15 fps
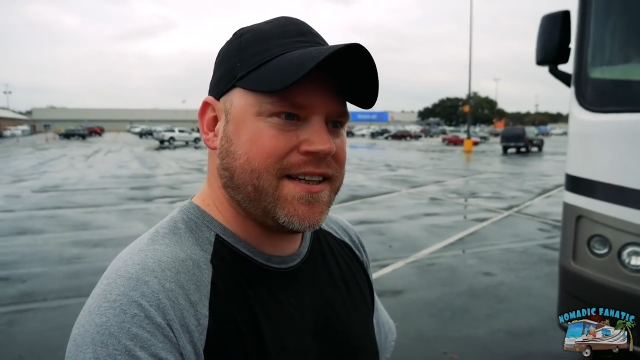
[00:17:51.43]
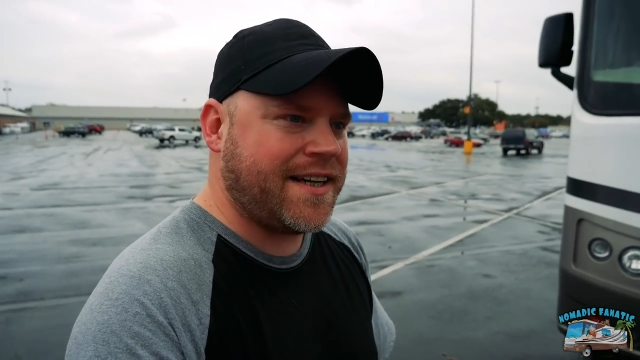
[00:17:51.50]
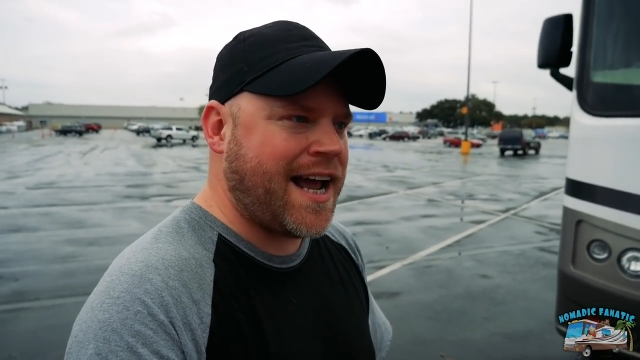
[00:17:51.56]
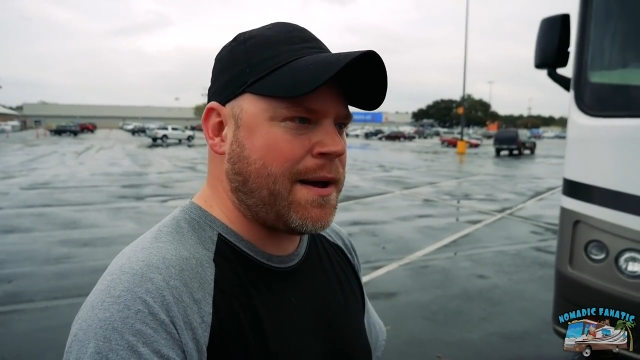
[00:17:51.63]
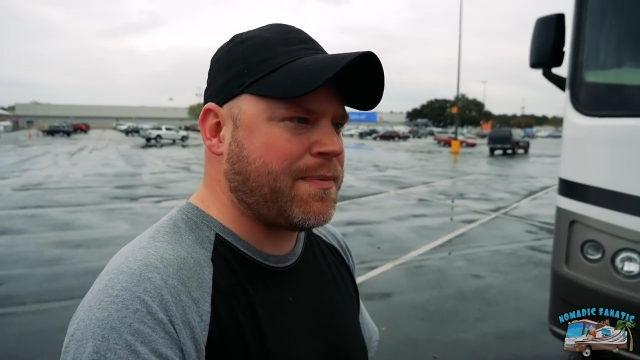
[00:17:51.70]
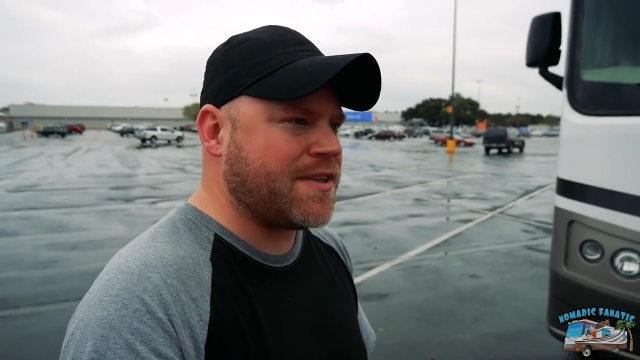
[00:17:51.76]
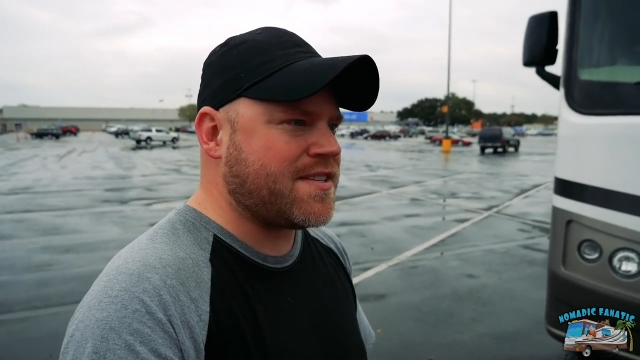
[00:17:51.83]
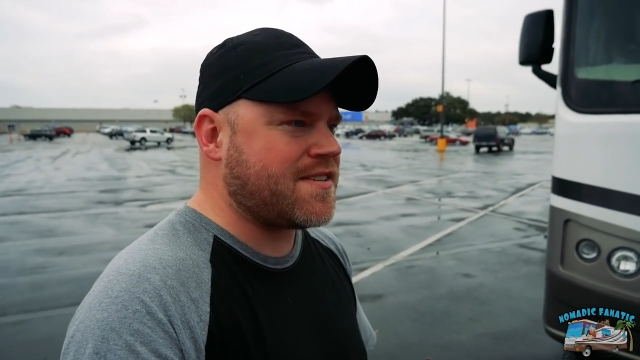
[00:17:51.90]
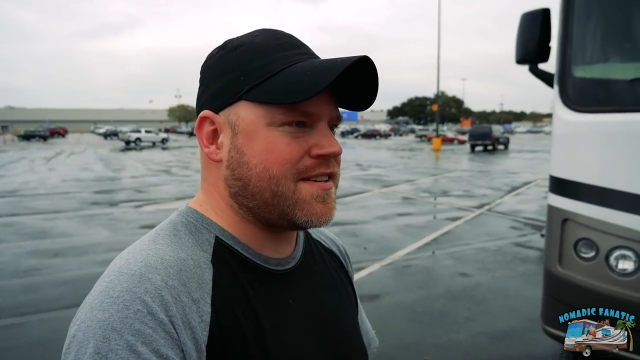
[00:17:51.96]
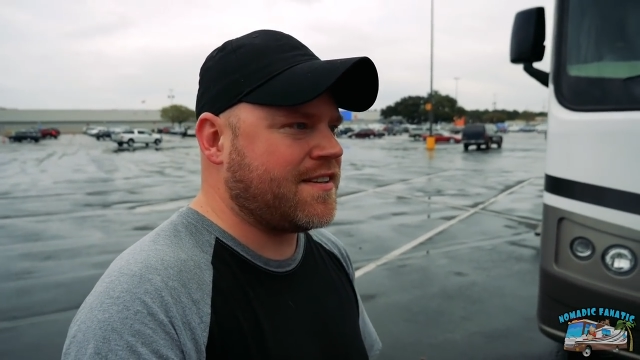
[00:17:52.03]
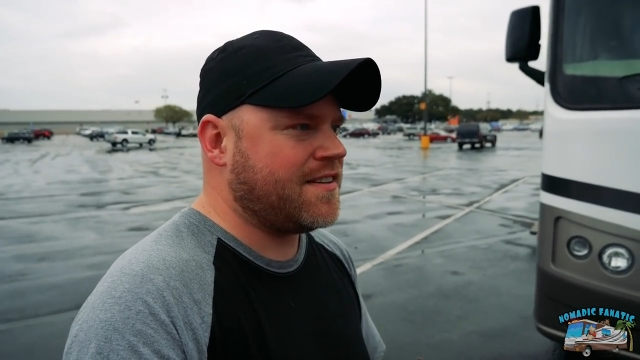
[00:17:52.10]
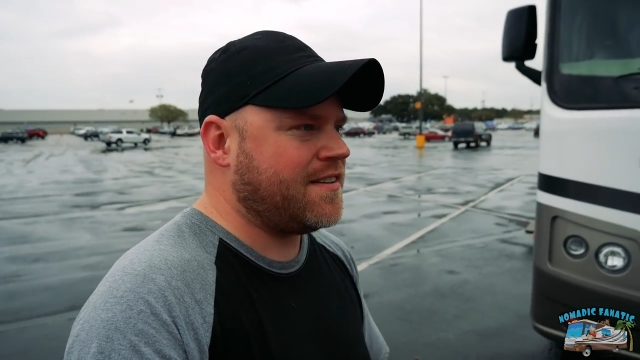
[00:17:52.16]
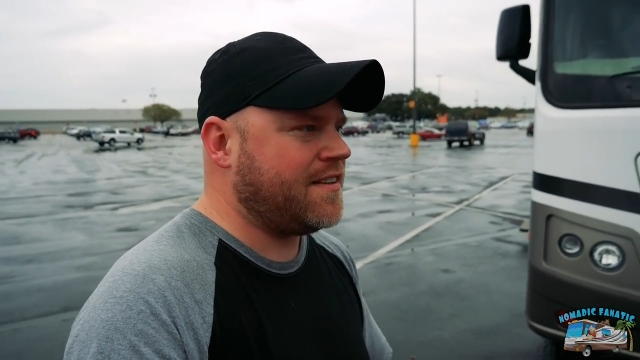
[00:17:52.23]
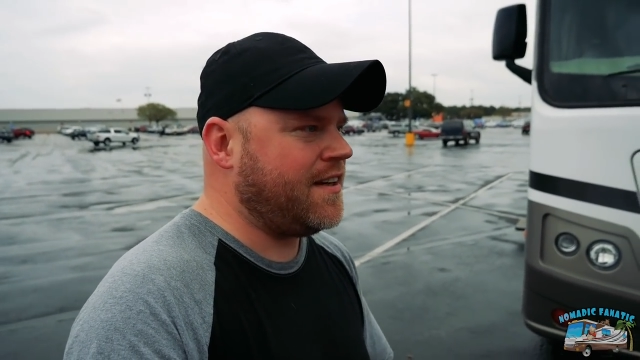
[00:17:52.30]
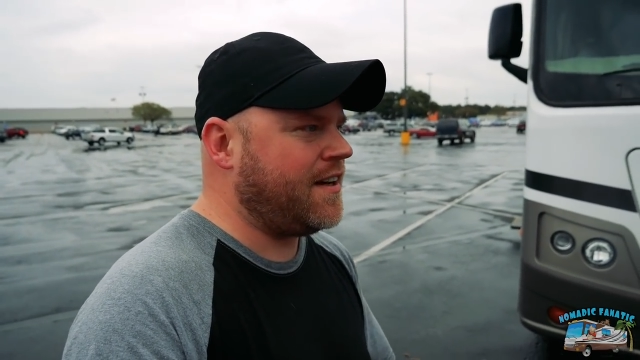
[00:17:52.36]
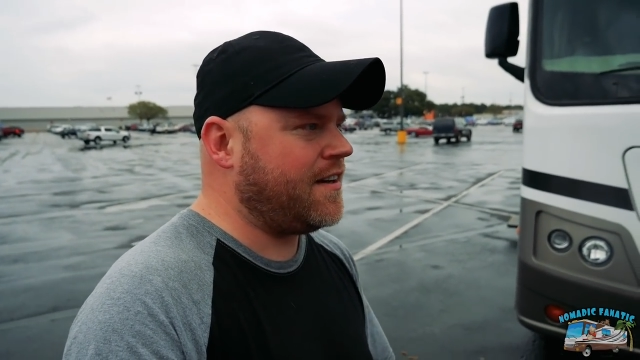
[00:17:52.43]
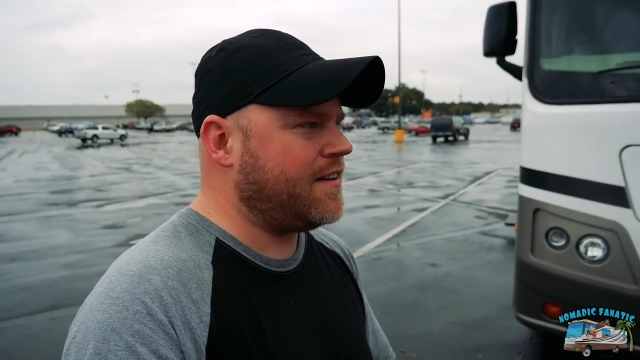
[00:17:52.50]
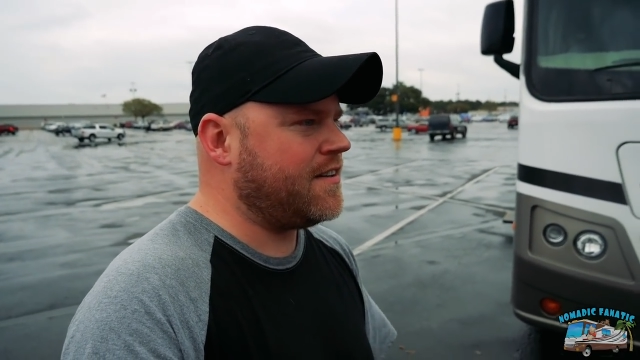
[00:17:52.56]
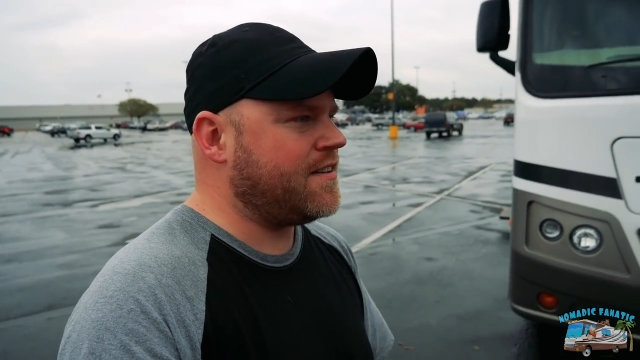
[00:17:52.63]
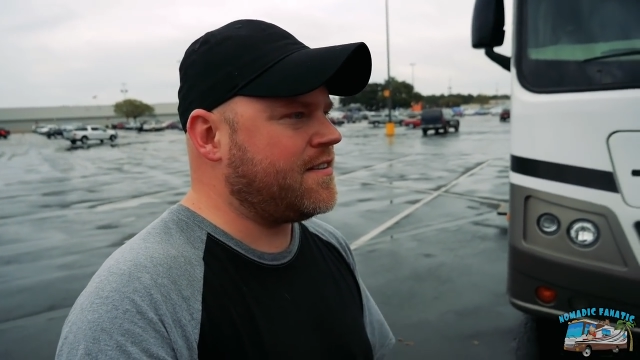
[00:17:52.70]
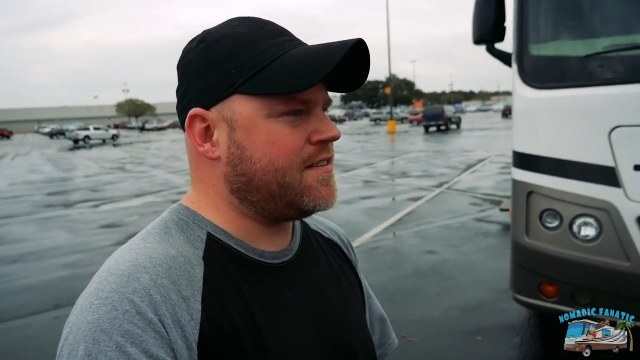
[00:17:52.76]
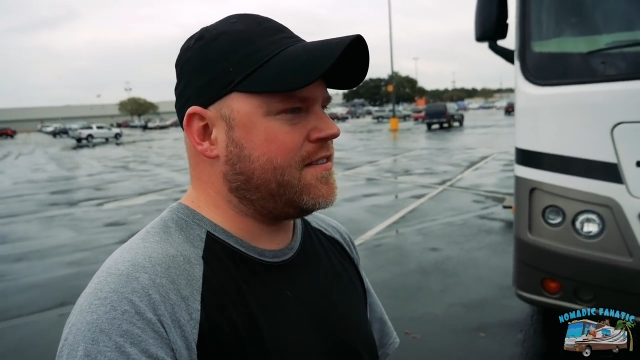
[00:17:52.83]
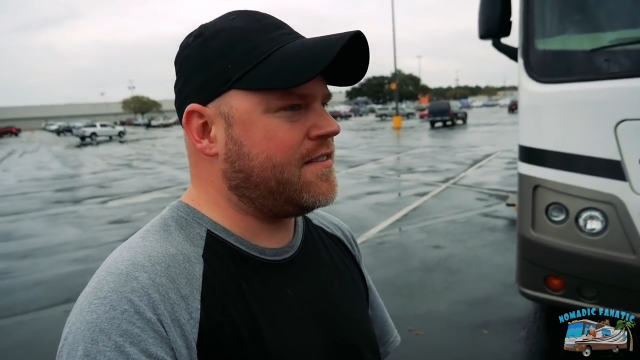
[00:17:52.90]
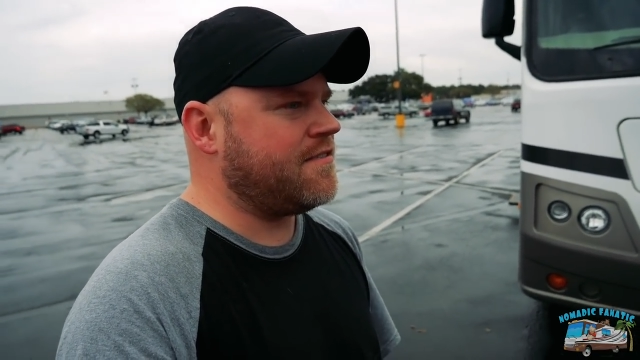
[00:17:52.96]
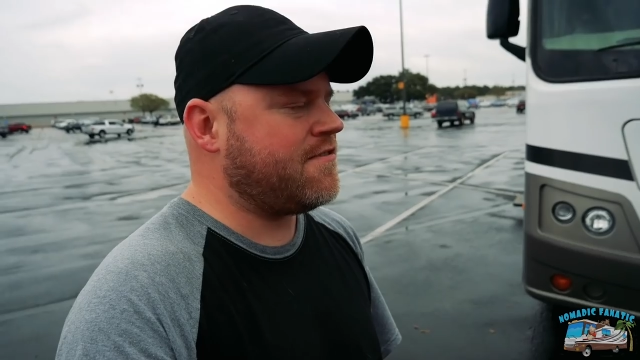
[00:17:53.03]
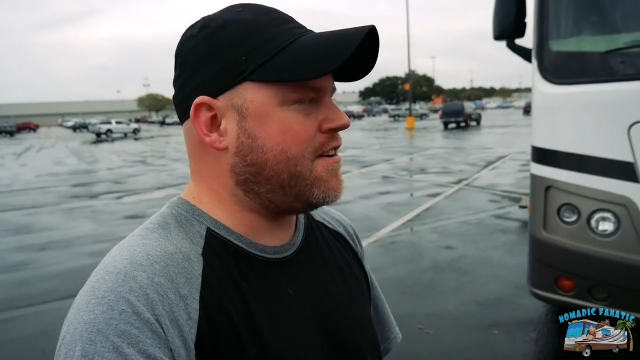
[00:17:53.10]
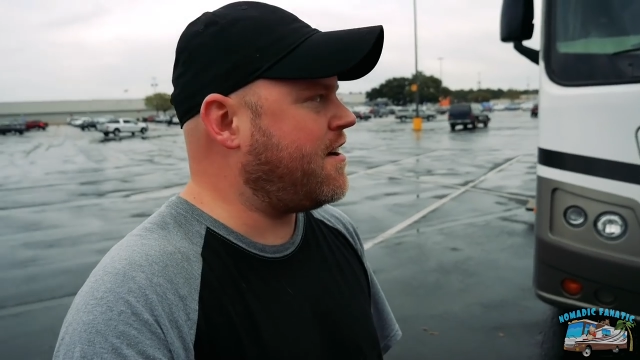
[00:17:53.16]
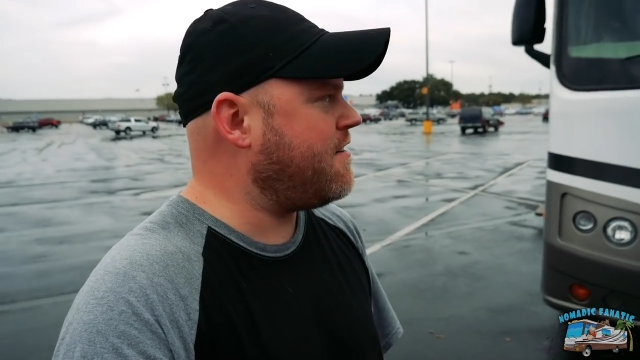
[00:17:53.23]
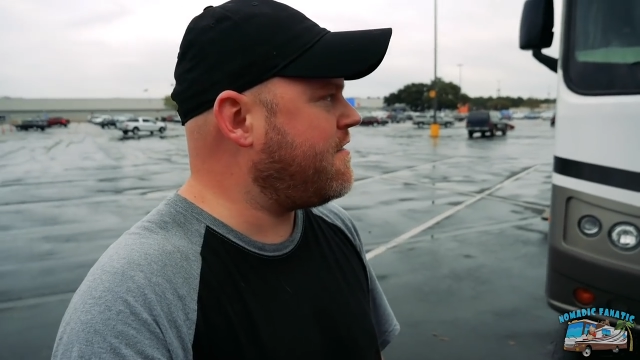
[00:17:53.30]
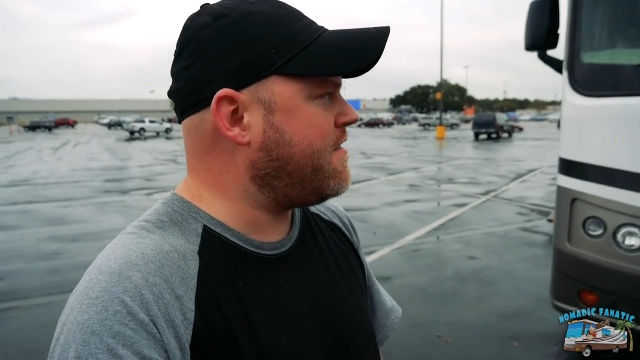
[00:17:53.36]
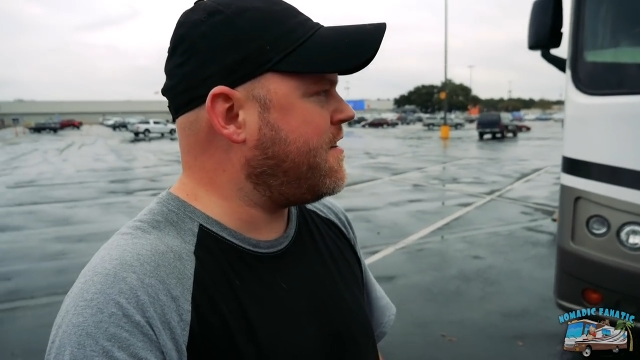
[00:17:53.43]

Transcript: It happens. Yeah. Well,